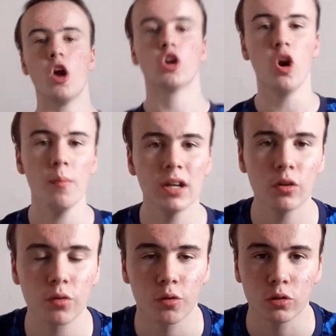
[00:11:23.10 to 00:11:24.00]
comment
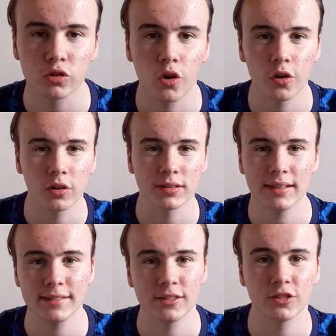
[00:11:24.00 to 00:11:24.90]
your thoughts on our
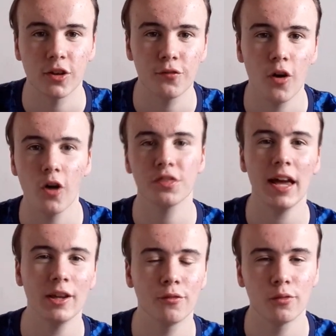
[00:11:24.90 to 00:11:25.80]
season so far.
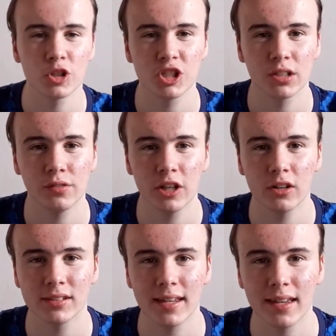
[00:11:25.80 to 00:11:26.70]
Thank you for watching this
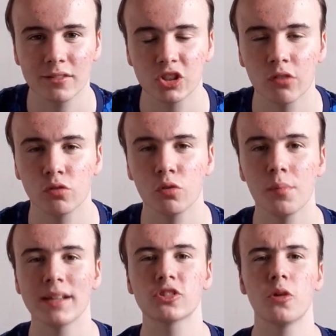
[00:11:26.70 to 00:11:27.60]
video. Take care of yourselves. All the
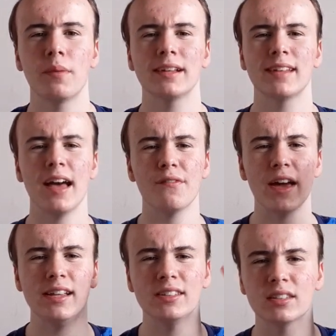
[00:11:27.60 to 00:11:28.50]
best. God bless. Have
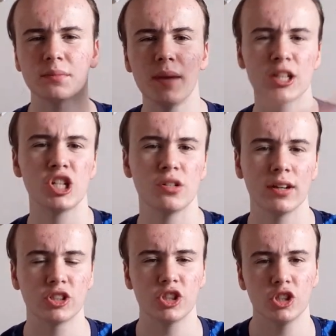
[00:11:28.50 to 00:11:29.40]
a smashing
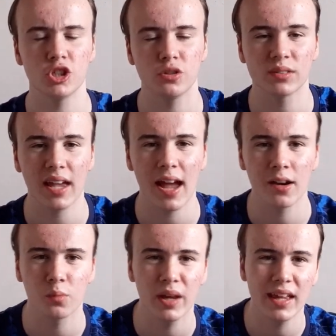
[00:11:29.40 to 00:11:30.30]
rest of your Tuesday
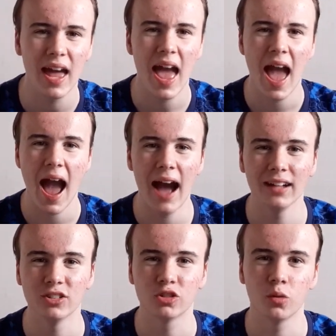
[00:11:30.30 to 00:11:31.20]
and week.
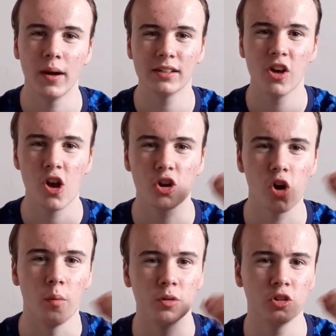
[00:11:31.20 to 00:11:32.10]
And as always,
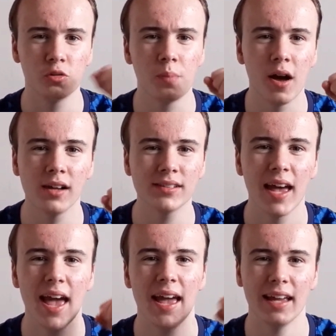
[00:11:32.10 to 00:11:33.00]
Comedy Spurs
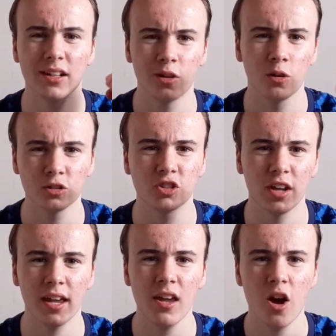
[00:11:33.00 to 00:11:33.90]
in
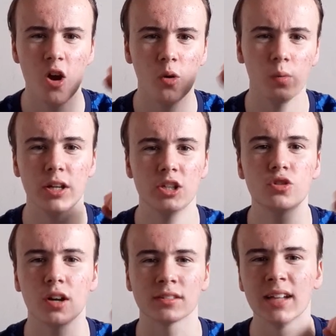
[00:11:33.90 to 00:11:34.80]
Conte we
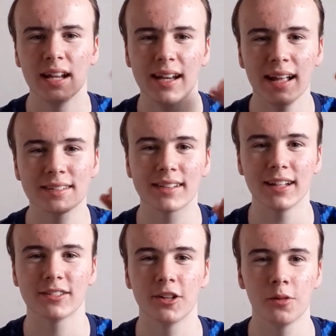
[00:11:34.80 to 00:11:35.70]
trust. Let's
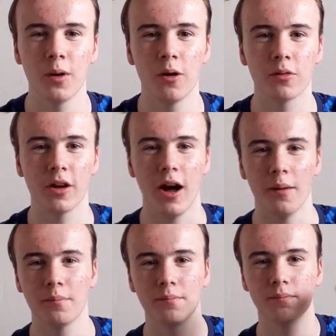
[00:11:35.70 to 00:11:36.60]
get to the World Cup.